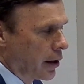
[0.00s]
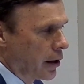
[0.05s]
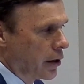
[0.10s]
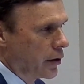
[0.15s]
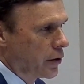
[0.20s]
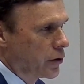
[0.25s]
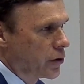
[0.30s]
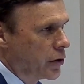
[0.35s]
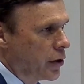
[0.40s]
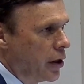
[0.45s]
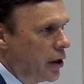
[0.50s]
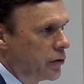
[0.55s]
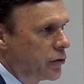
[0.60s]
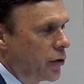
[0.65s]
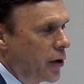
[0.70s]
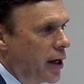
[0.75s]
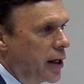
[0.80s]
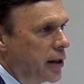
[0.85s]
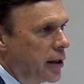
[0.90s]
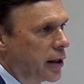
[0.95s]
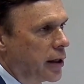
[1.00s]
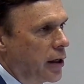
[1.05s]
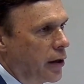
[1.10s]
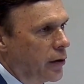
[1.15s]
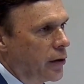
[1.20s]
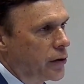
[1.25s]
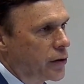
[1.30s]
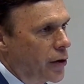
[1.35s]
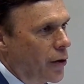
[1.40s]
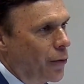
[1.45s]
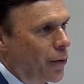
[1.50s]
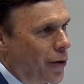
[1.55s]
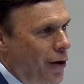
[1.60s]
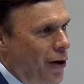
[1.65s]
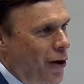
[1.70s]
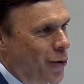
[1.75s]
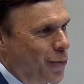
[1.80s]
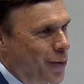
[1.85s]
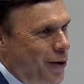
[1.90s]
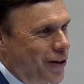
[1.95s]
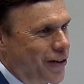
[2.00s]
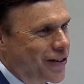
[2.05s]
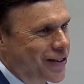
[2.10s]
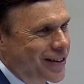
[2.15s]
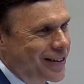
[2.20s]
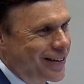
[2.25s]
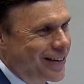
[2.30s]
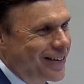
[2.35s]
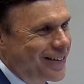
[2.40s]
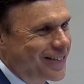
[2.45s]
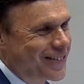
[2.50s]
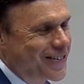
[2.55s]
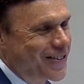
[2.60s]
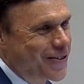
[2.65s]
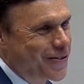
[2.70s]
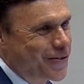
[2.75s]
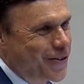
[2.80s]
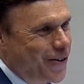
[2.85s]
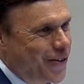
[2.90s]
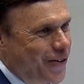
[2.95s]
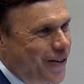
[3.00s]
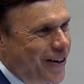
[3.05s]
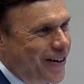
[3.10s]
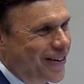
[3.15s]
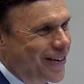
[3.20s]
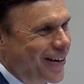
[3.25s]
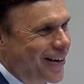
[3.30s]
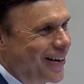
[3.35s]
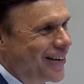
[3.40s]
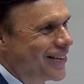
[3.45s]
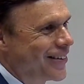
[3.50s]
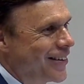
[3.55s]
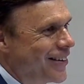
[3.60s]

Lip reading: Saul tried to kill his own therapist. I don't know if you're aware of that.